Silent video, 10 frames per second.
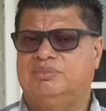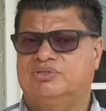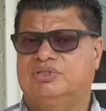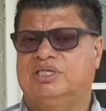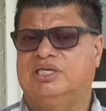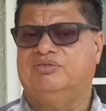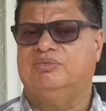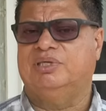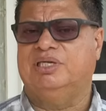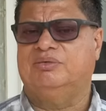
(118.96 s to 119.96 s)
a
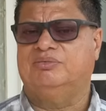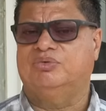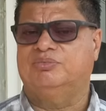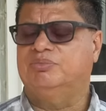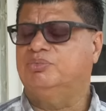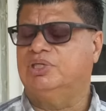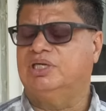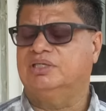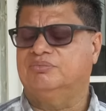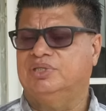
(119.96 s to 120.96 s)
fundamental pillar of our
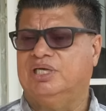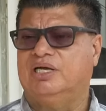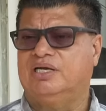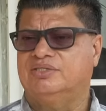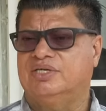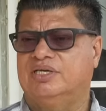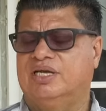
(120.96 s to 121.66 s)
family, a